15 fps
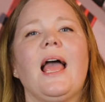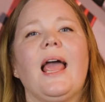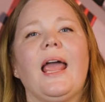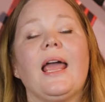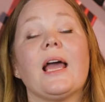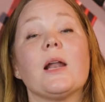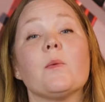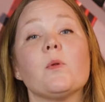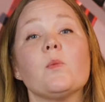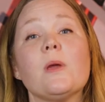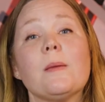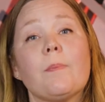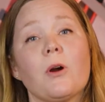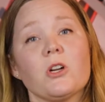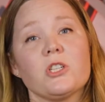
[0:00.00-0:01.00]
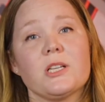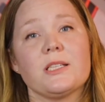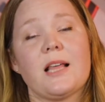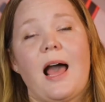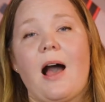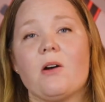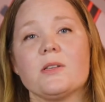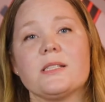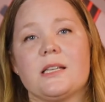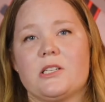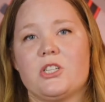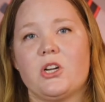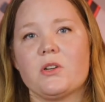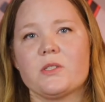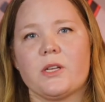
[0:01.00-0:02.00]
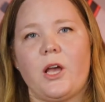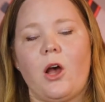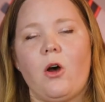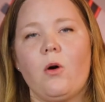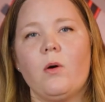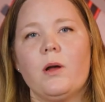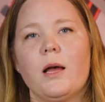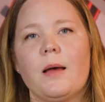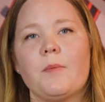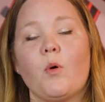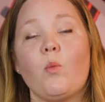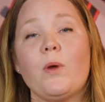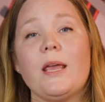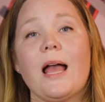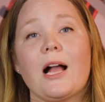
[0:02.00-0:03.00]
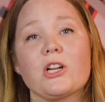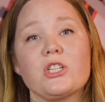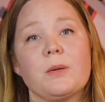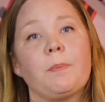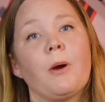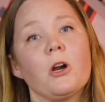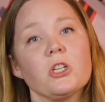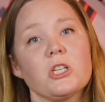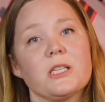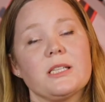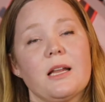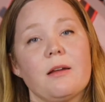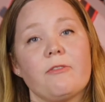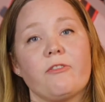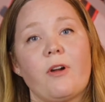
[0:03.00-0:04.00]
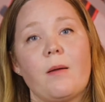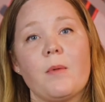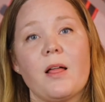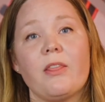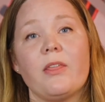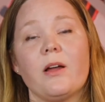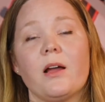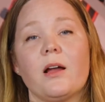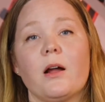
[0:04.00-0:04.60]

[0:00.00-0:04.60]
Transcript: And when we purchased the house 6 years ago, we actually purchased it from the